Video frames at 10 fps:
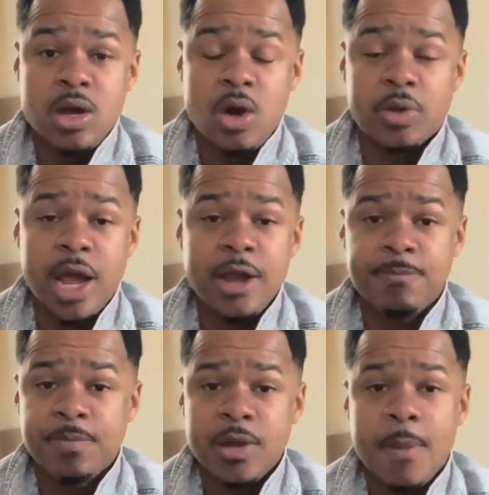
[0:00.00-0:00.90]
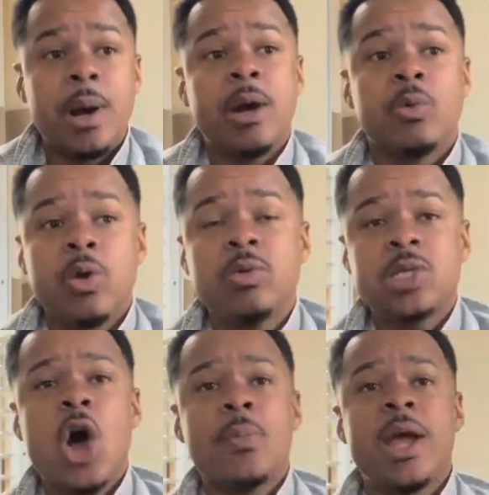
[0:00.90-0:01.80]
Okay? But real
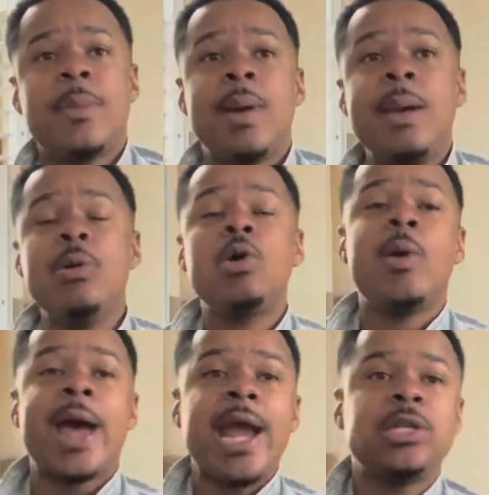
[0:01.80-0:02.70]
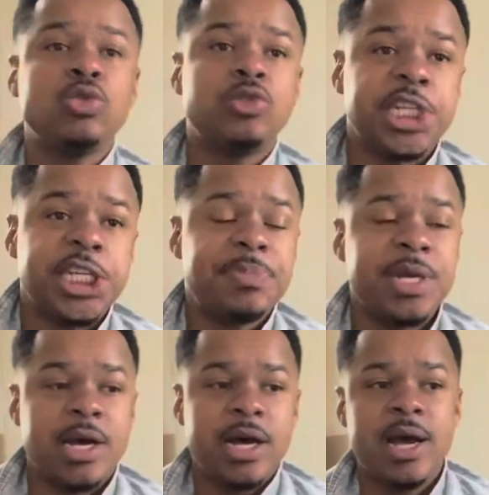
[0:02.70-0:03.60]
talk, man, people going to hate you just
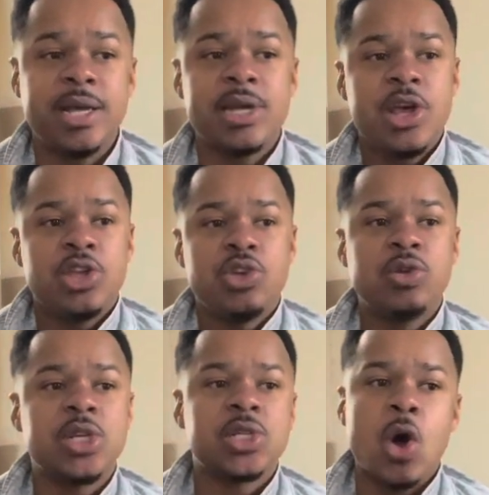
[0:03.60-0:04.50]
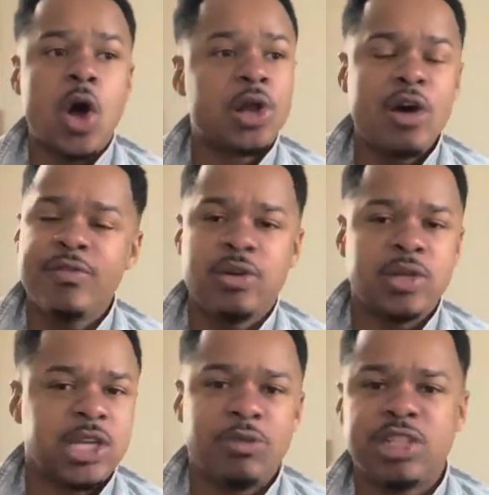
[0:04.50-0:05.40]
because you just start loving
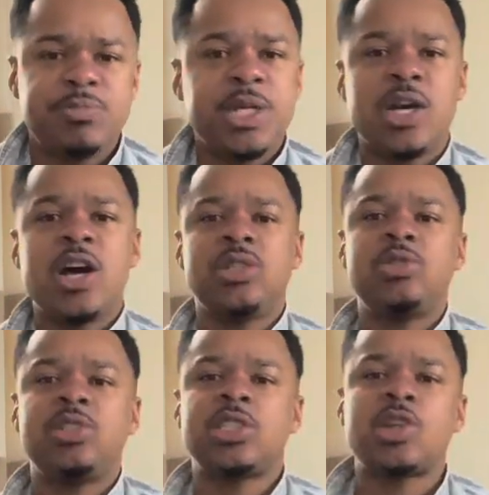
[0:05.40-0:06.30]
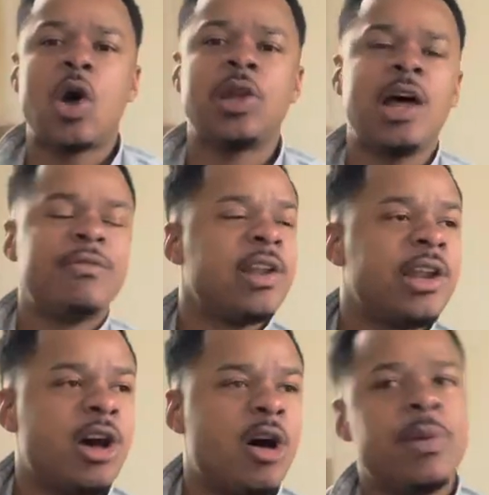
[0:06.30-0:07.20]
yourself just because you just start
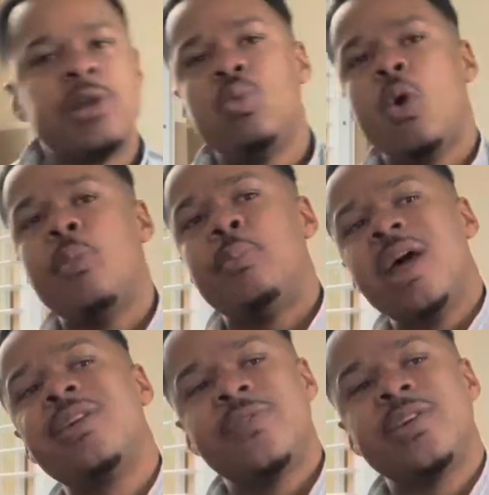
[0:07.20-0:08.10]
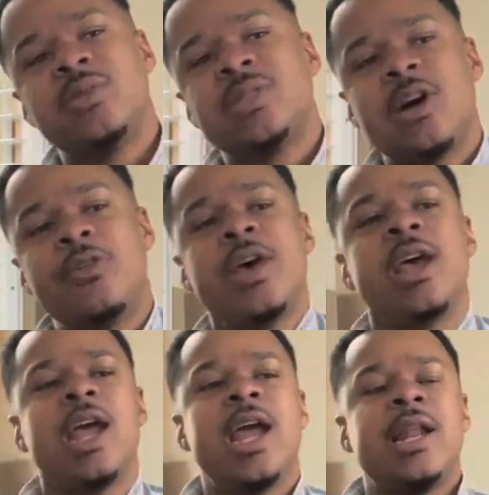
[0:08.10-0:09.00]
leveling up and you want better for yourself.
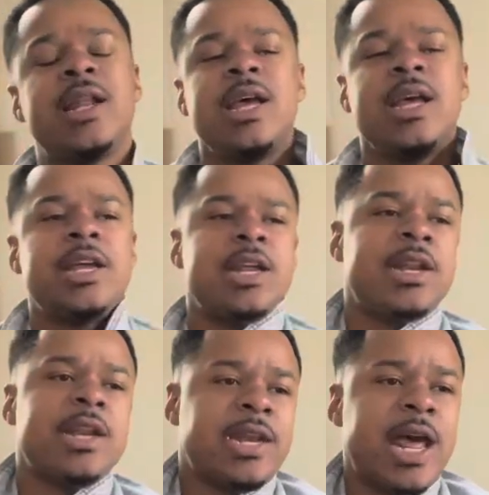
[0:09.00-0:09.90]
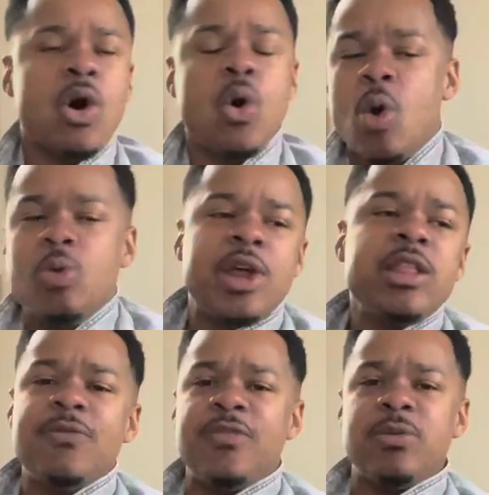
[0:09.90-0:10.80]
And, and they don't want
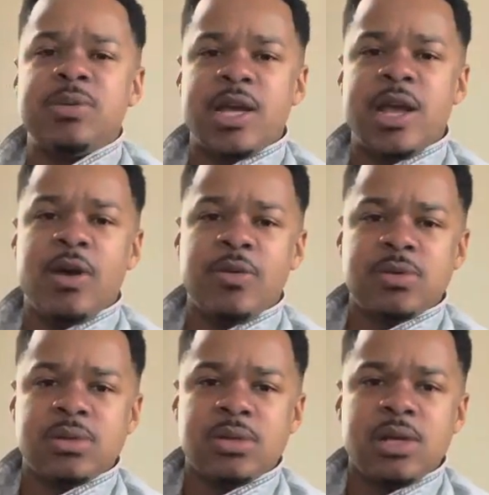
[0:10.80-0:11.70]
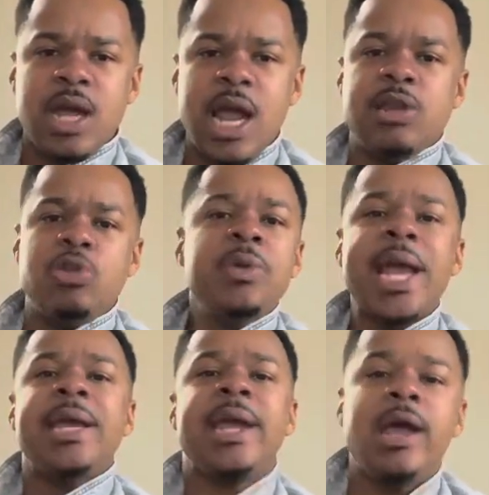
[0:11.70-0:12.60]
nothing for themselves. And you
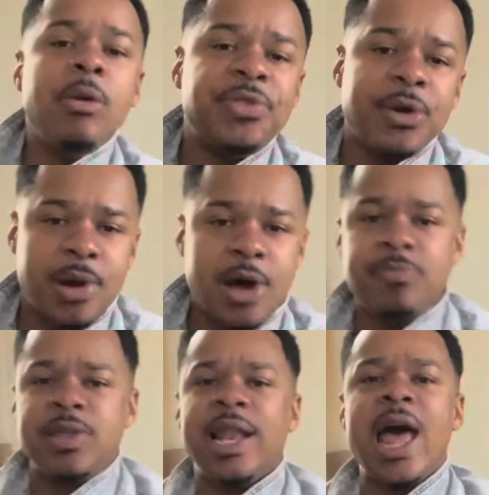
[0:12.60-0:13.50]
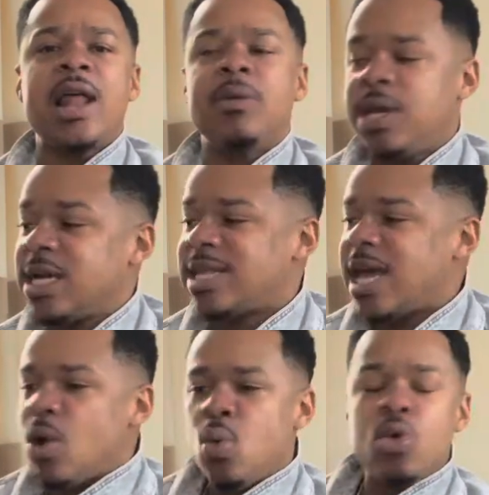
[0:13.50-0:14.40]
can't help them up the ladder because they
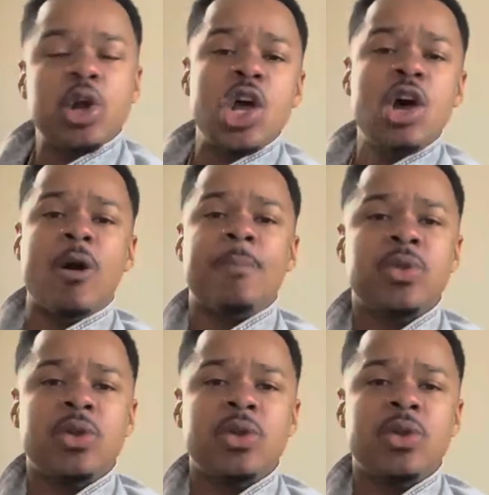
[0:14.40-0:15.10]
don't want to come.